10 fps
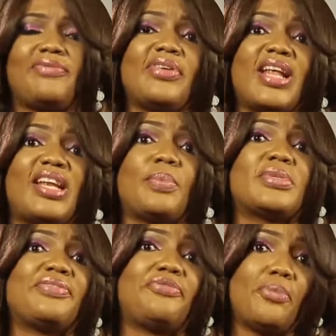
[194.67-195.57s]
fill that
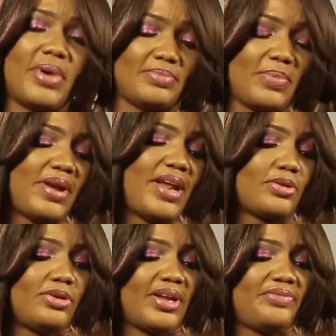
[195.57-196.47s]
deposit form, and maybe I write
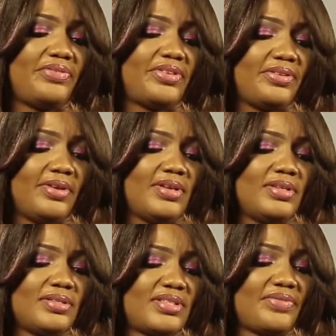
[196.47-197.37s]
one hundred
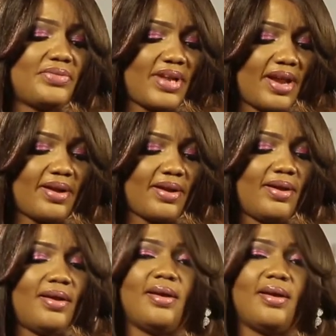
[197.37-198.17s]
fifty-seven naira,